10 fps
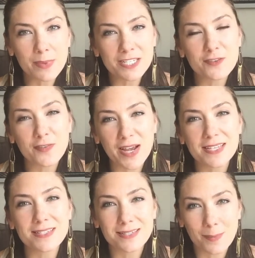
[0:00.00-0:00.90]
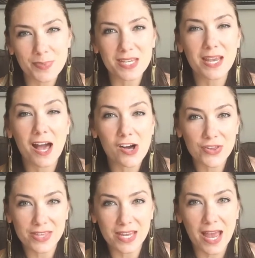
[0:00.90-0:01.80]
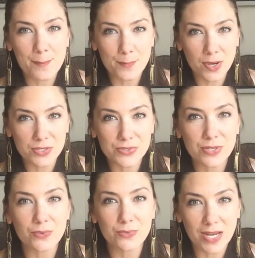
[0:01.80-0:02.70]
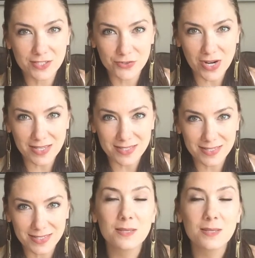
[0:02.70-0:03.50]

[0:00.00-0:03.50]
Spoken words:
much find something healthy at most restaurants.